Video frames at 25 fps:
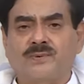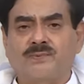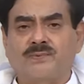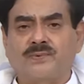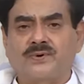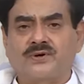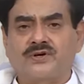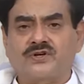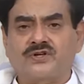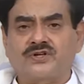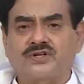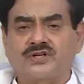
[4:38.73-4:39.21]

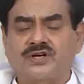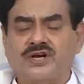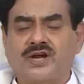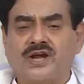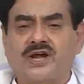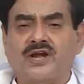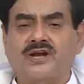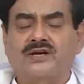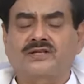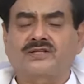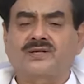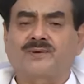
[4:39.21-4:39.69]

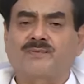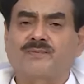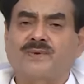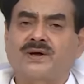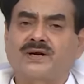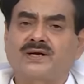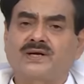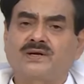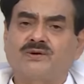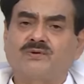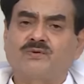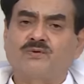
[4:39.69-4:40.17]
appreciate the
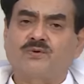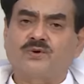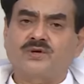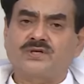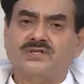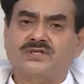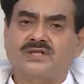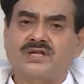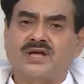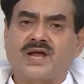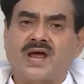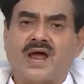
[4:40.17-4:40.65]
money
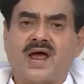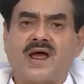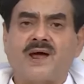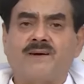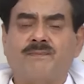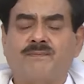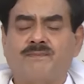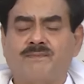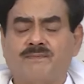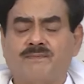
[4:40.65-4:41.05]
which they have.